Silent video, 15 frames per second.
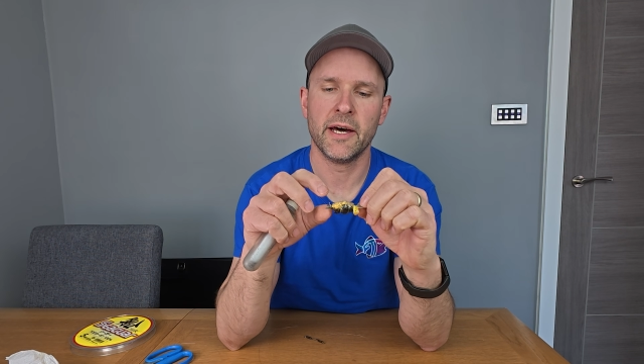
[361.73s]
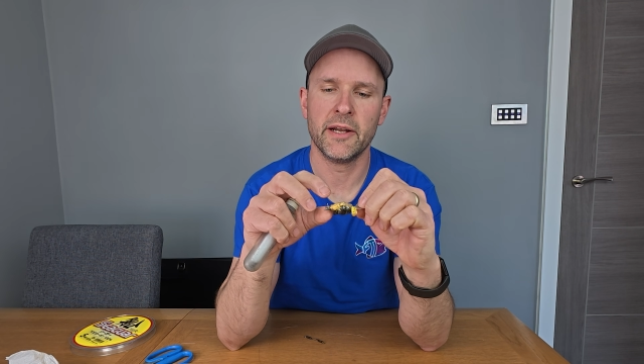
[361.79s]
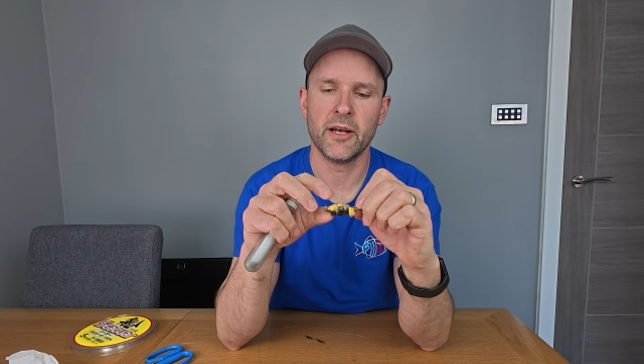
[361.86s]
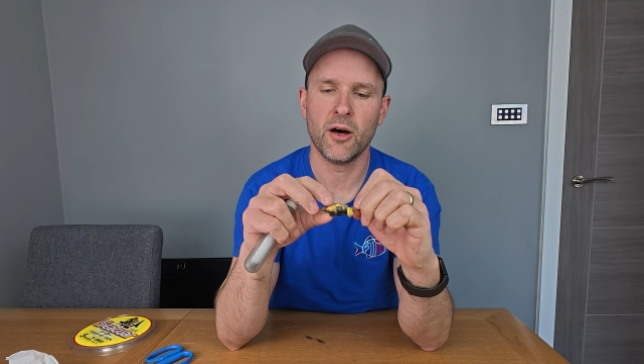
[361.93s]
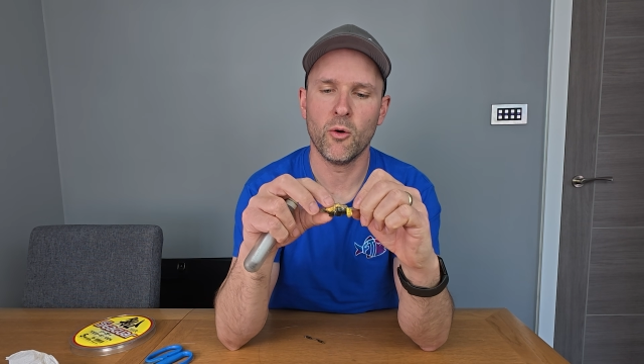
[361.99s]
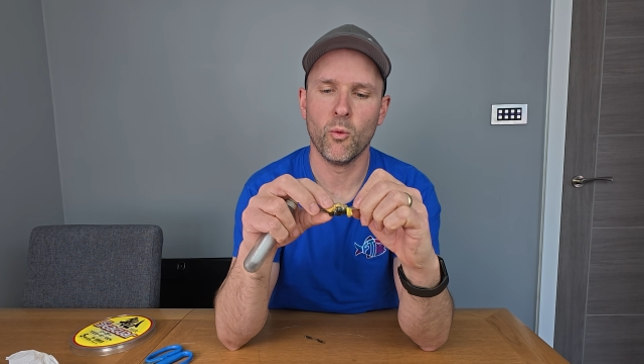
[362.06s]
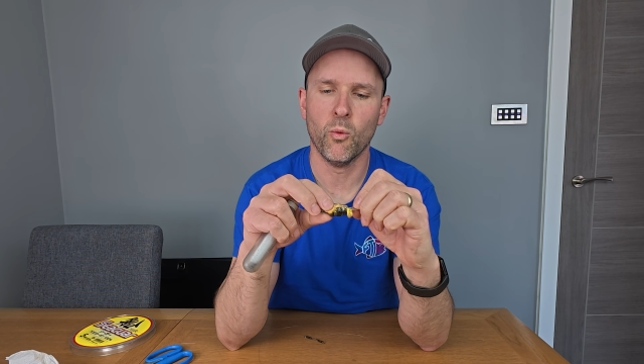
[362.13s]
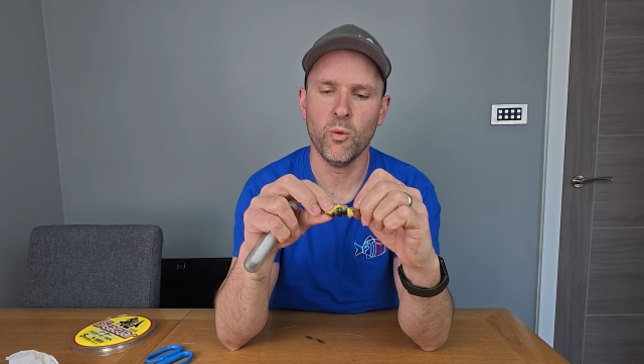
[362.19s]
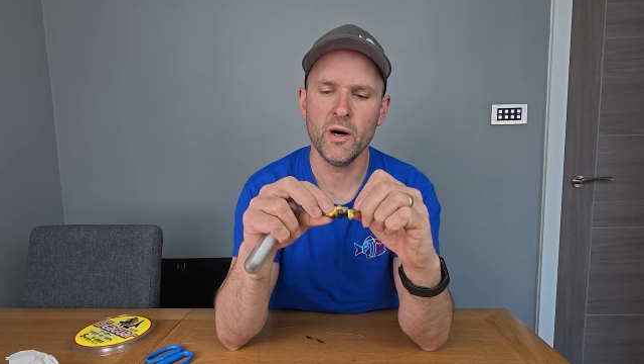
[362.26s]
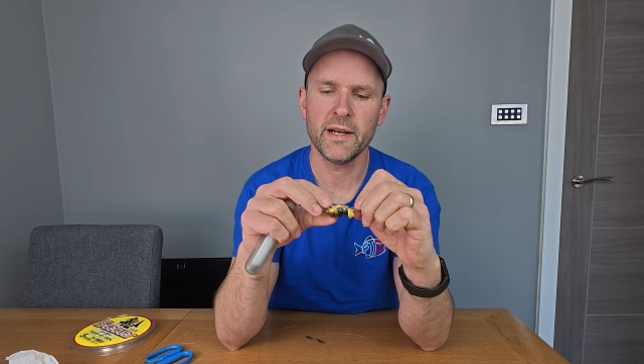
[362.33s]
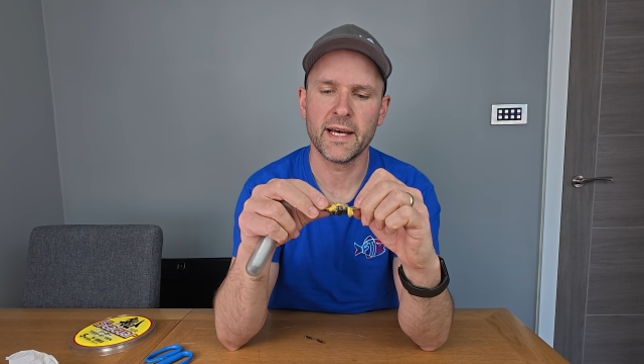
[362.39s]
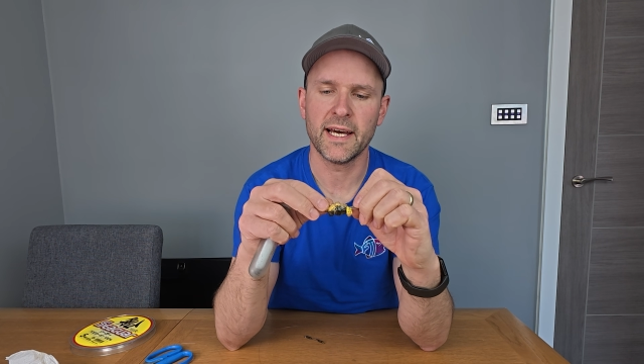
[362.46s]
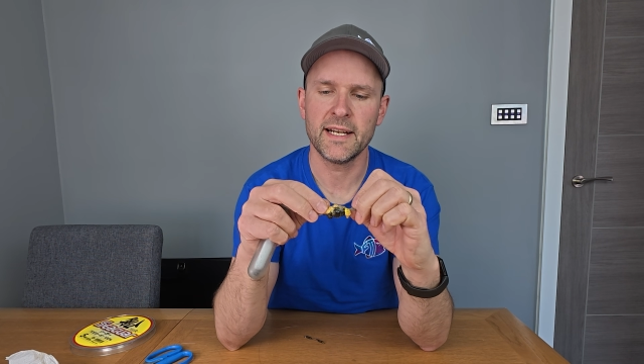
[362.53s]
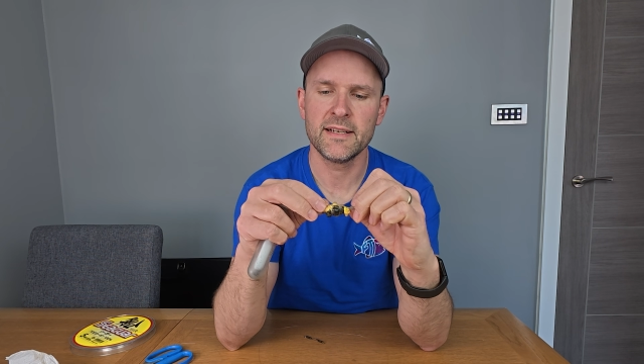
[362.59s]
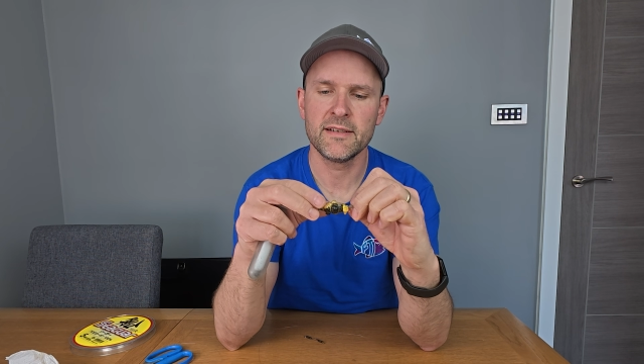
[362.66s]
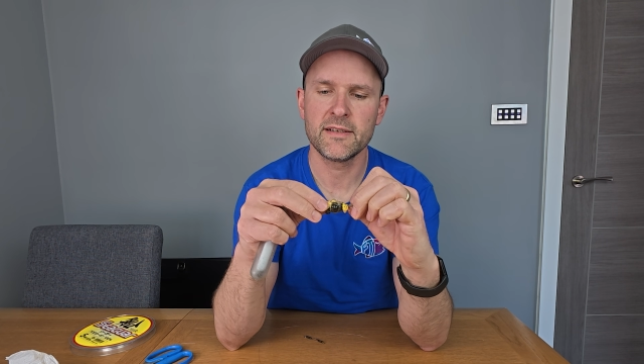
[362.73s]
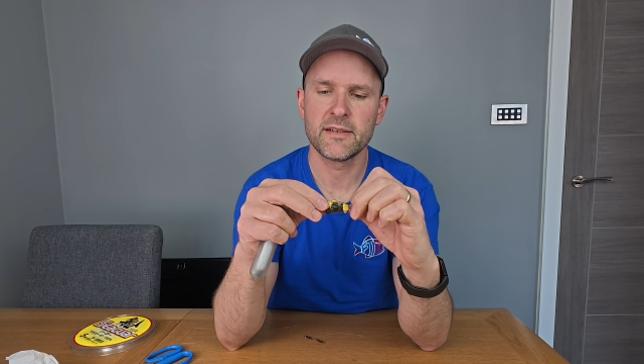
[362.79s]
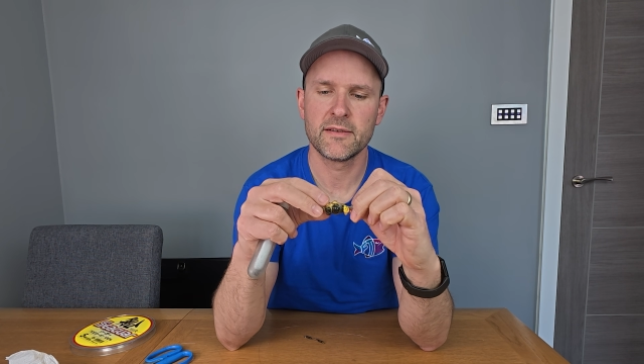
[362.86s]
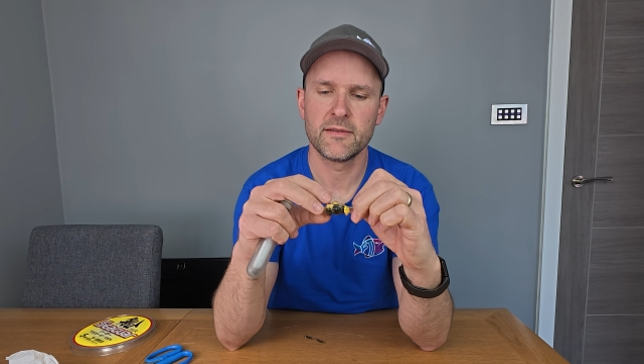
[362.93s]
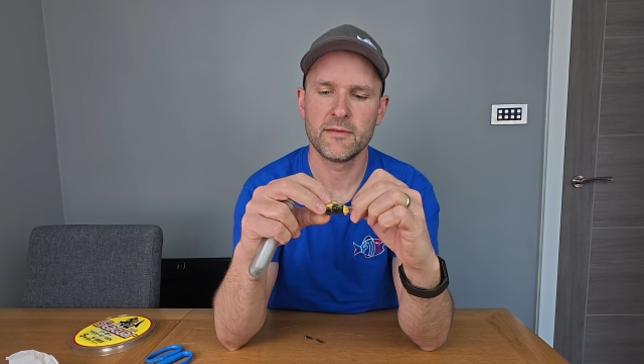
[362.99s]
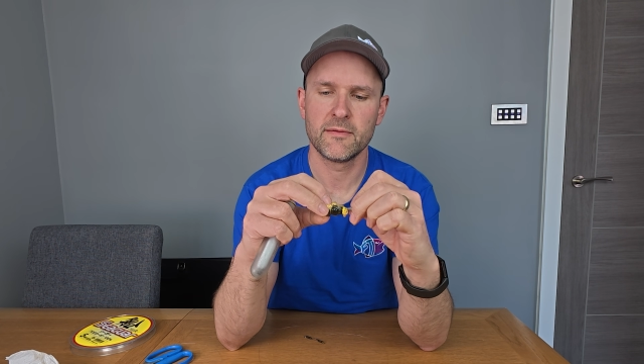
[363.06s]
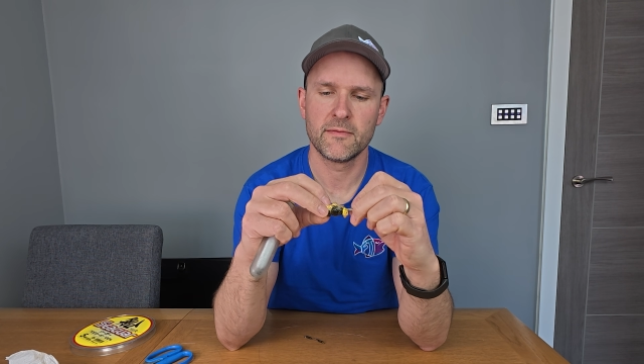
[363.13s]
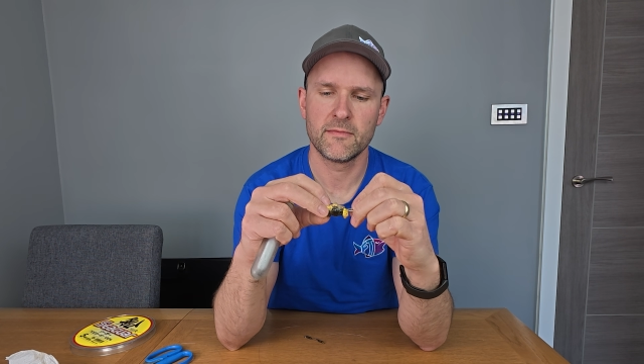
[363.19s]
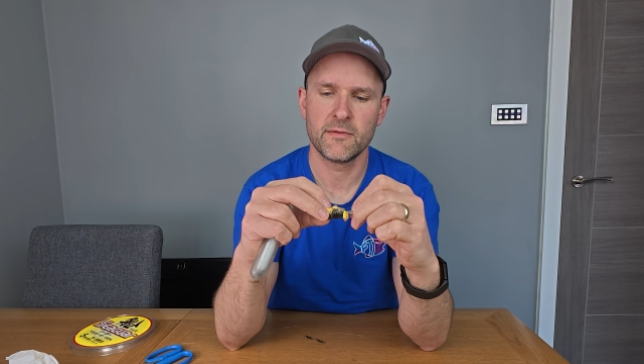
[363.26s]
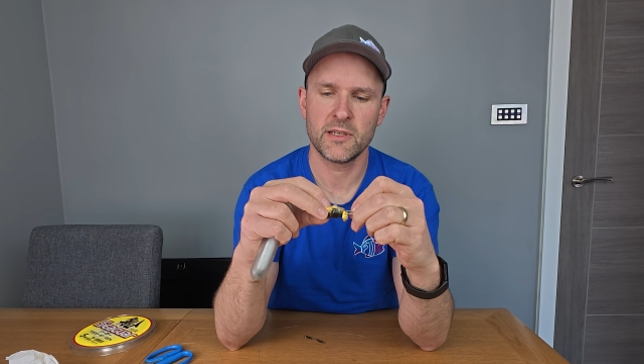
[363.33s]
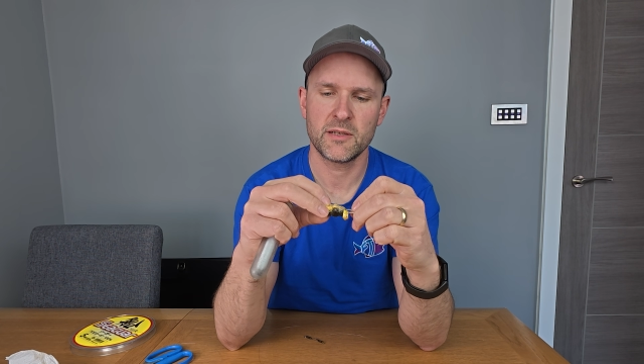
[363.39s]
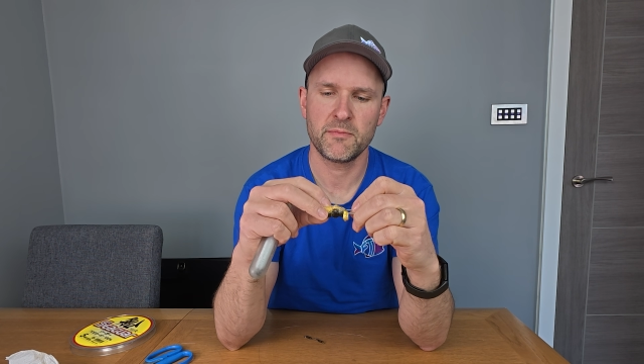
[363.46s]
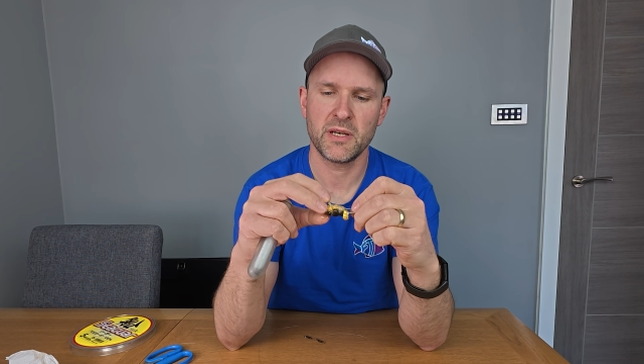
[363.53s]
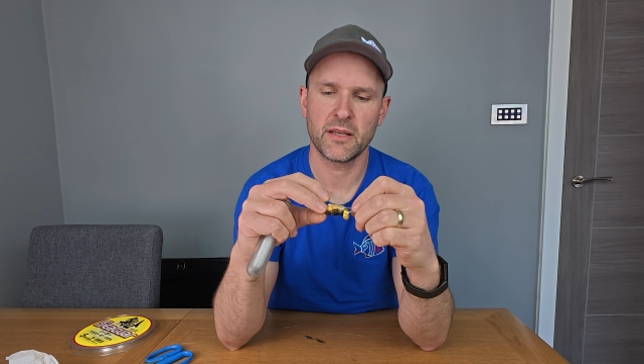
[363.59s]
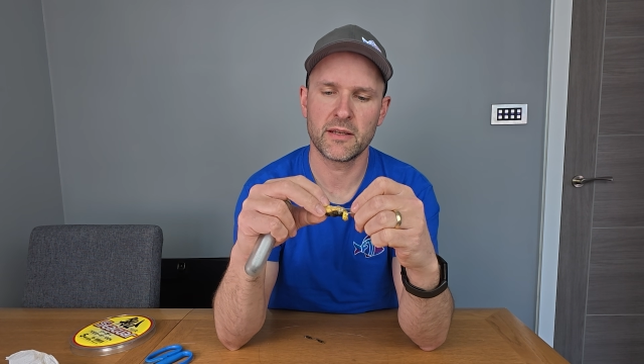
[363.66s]
then one end,
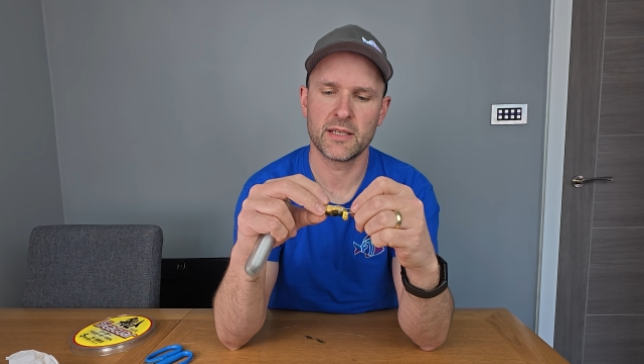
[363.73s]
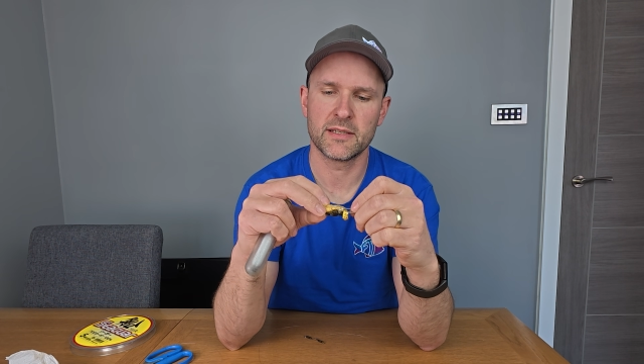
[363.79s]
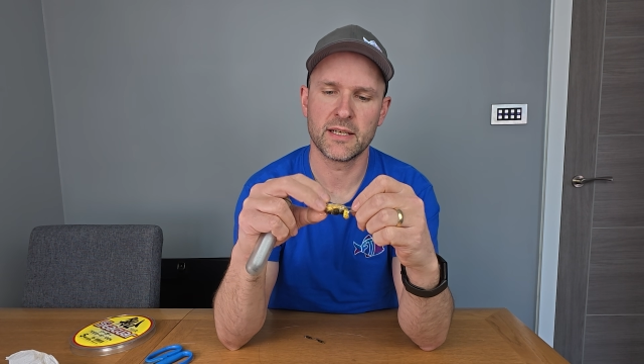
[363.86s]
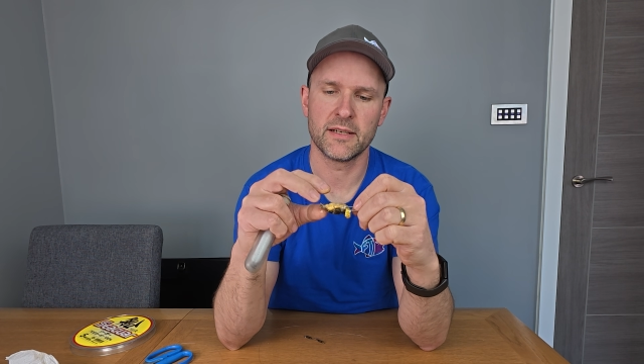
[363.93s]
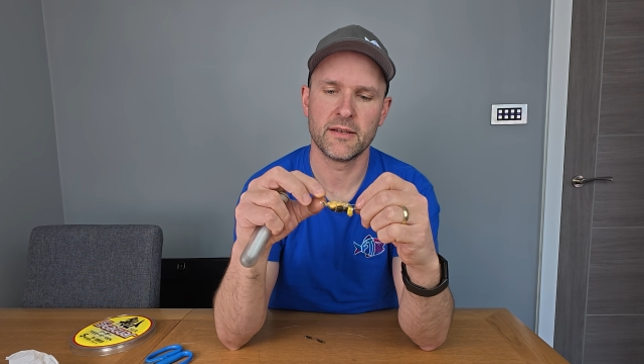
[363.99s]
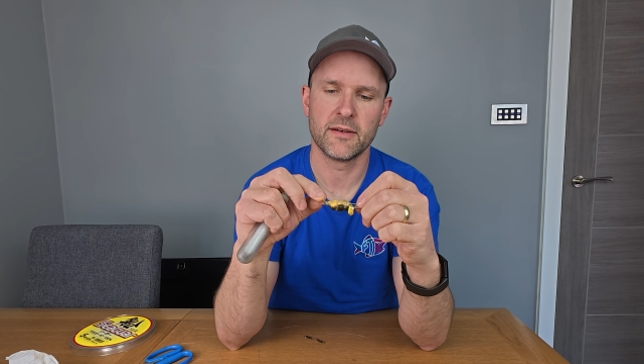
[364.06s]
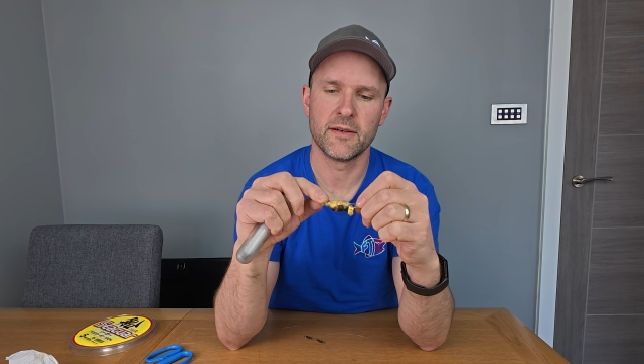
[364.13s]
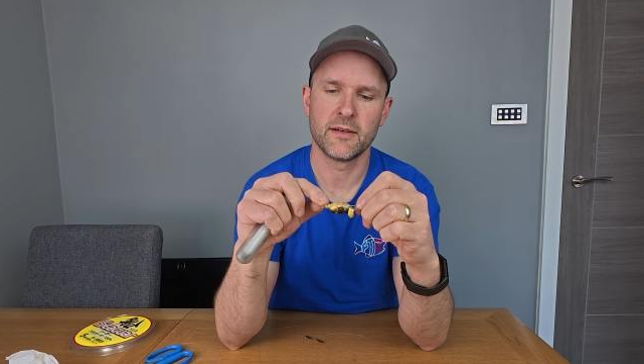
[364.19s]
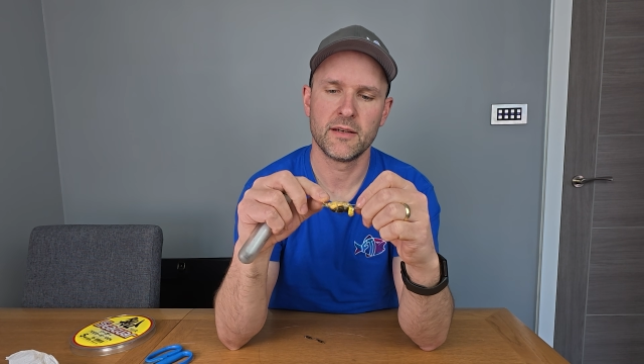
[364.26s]
let's pick this end,